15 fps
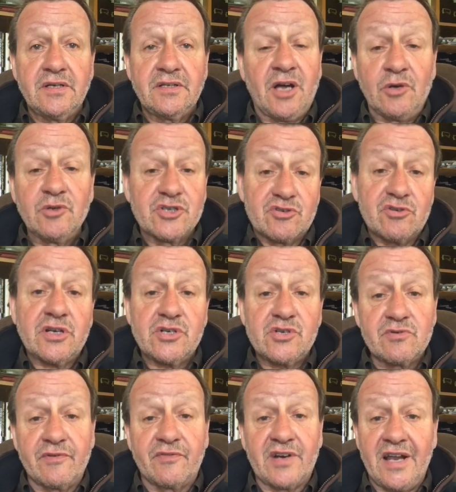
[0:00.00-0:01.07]
The whole
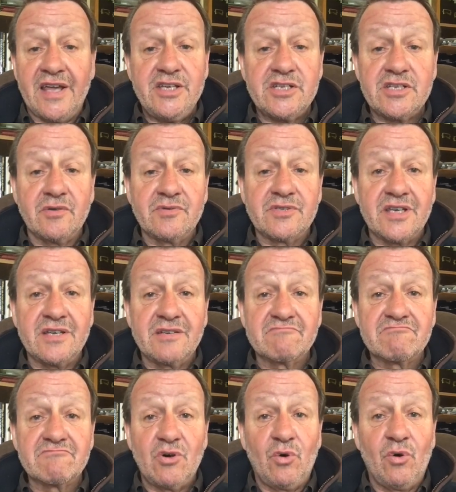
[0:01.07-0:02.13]
structure of clay
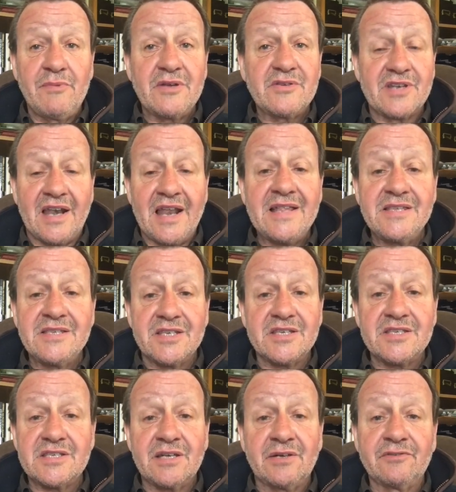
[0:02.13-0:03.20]
shooting almost lends
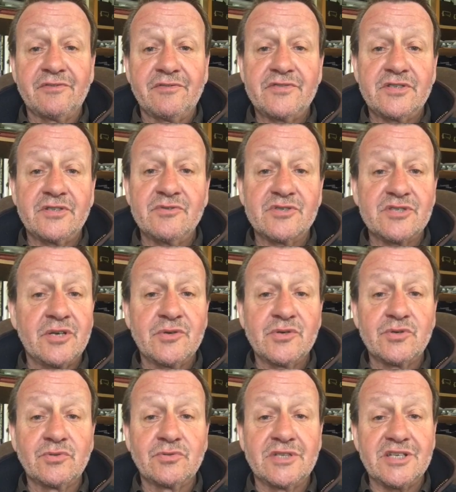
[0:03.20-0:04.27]
itself to
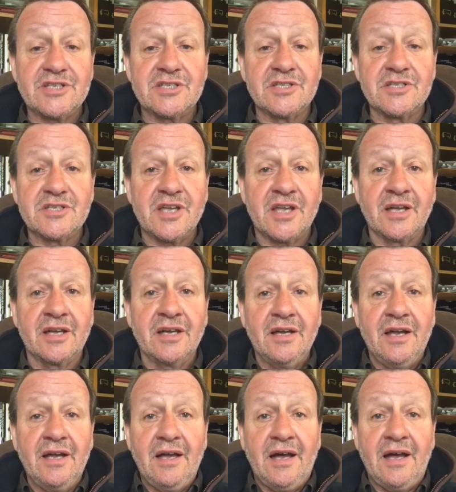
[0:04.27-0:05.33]
social distancing
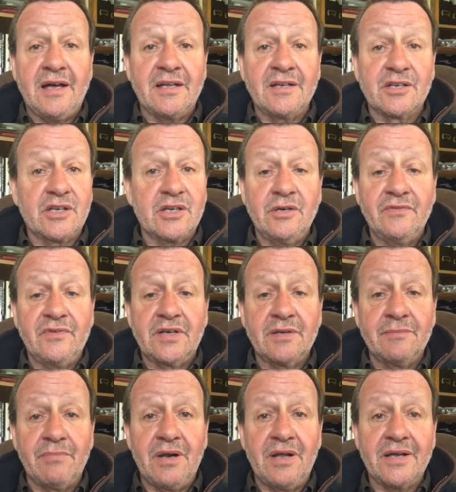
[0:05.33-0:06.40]
and COVID
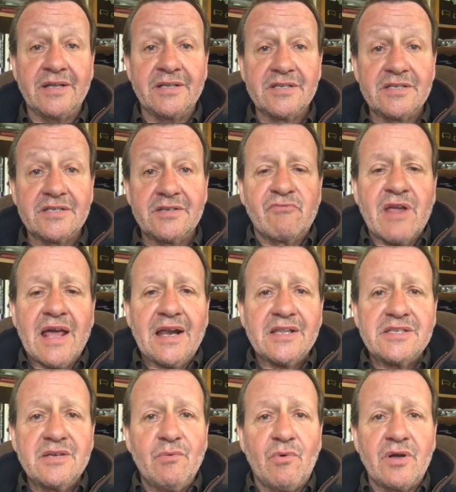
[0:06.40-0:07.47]
compliance.
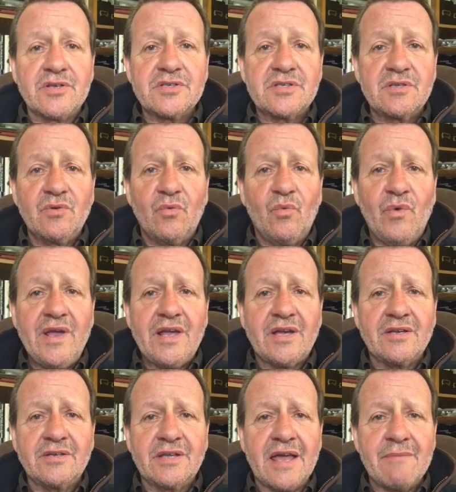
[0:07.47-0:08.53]
reality was that we
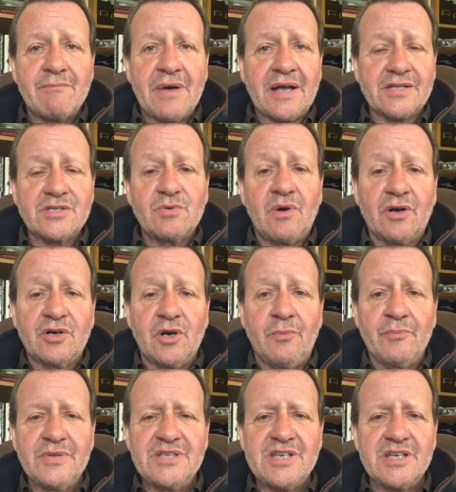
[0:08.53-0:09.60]
could get back to our
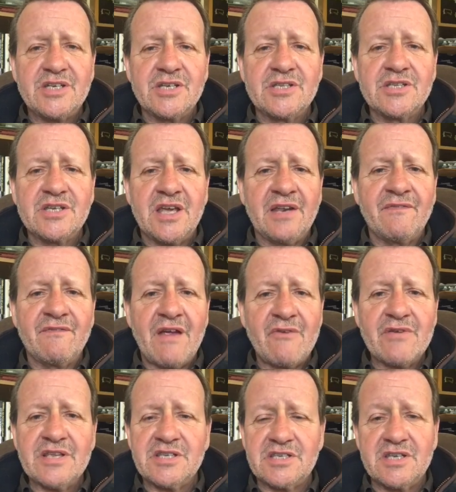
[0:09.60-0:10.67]
competitions in a
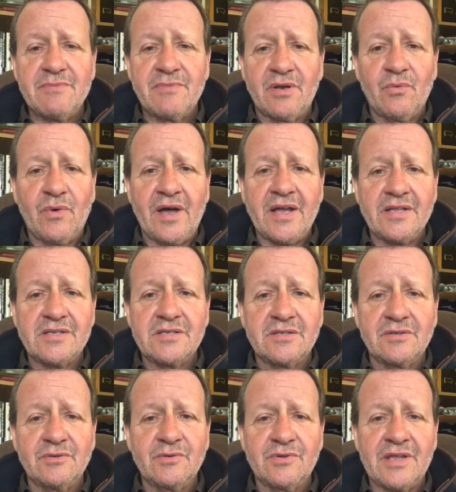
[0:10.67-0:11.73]
very similar way
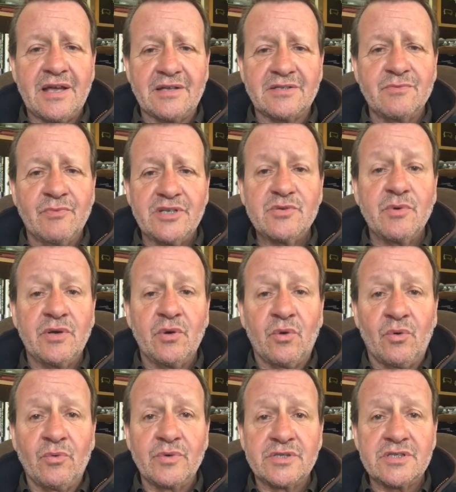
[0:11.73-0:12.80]
to that in which we'd
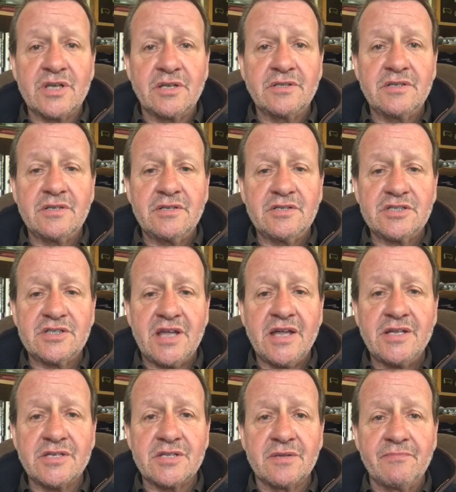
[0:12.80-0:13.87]
always
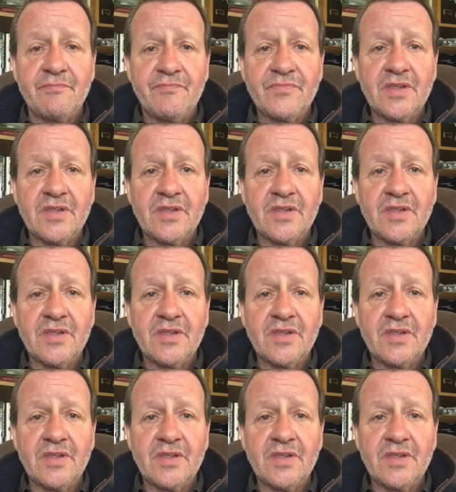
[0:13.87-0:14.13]
staged them.